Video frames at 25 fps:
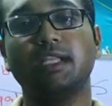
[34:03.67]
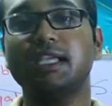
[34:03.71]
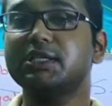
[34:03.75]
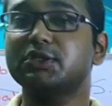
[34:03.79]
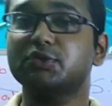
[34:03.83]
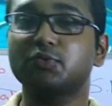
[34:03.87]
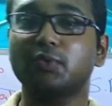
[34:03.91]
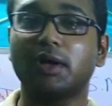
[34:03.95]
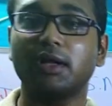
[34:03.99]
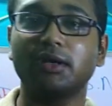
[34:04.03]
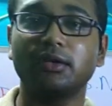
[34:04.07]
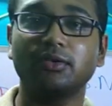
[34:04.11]

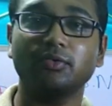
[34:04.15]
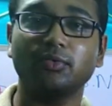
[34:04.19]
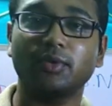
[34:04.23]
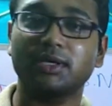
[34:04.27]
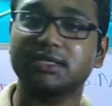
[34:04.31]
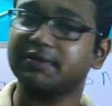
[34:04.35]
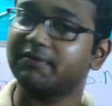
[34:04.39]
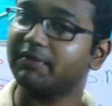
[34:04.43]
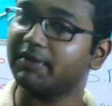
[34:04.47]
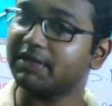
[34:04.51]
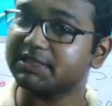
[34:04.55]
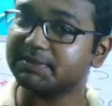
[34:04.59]
this one
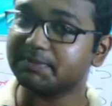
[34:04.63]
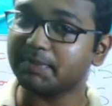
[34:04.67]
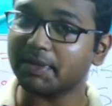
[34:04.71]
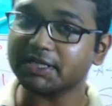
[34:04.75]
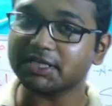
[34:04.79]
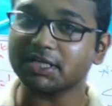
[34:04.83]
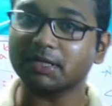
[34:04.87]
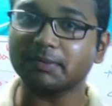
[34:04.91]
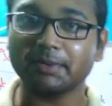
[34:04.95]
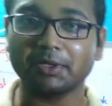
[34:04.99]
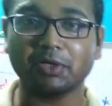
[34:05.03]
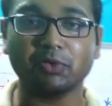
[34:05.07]
was a very
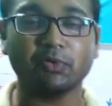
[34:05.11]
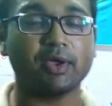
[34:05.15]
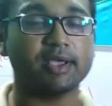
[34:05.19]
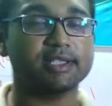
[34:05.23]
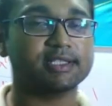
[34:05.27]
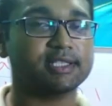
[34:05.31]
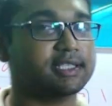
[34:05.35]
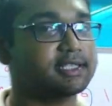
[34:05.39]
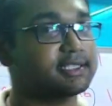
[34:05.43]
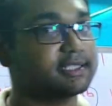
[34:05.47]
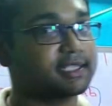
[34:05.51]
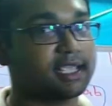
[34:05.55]
special video,
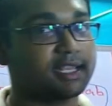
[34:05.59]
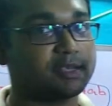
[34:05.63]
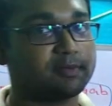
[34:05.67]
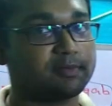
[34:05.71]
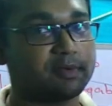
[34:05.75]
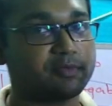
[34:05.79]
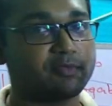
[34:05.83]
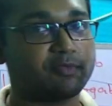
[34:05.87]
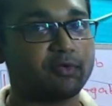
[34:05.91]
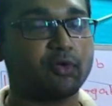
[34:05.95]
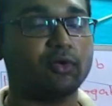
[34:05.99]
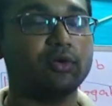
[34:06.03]
as I
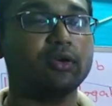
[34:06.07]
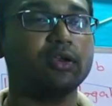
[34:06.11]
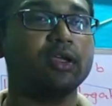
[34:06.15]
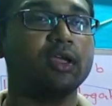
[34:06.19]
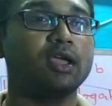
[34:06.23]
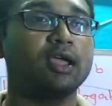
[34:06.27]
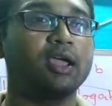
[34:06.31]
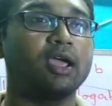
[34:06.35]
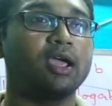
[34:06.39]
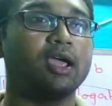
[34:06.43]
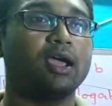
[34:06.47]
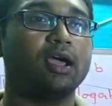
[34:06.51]
said
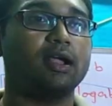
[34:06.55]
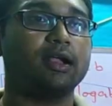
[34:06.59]
before.